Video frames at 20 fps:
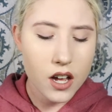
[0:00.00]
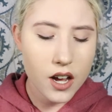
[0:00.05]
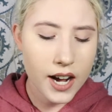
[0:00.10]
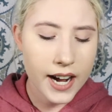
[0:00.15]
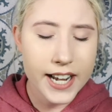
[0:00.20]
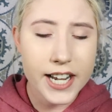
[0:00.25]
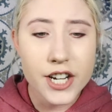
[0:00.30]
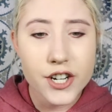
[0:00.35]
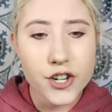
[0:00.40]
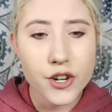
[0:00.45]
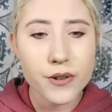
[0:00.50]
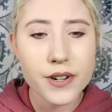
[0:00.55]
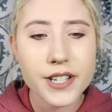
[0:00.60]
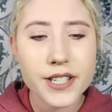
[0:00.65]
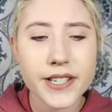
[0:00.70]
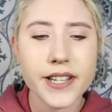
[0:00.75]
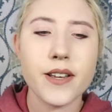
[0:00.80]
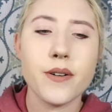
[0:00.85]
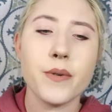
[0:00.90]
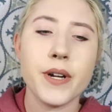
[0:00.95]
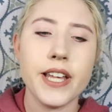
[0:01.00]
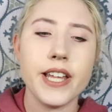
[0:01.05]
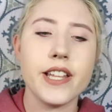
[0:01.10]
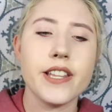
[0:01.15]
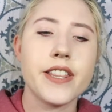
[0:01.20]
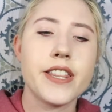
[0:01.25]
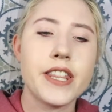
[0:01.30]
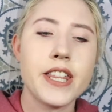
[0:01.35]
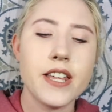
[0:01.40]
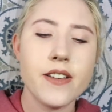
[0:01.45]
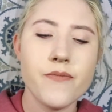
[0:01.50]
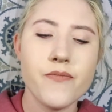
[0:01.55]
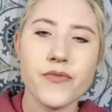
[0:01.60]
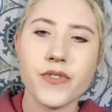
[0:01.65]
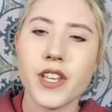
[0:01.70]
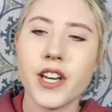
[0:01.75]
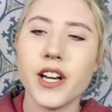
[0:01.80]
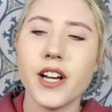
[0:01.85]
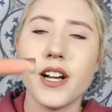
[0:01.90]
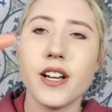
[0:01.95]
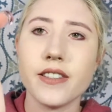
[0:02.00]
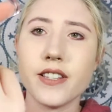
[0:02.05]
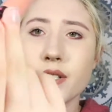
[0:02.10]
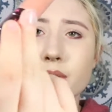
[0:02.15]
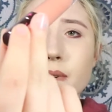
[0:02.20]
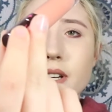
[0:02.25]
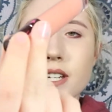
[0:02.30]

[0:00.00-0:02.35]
I didn't notice it with this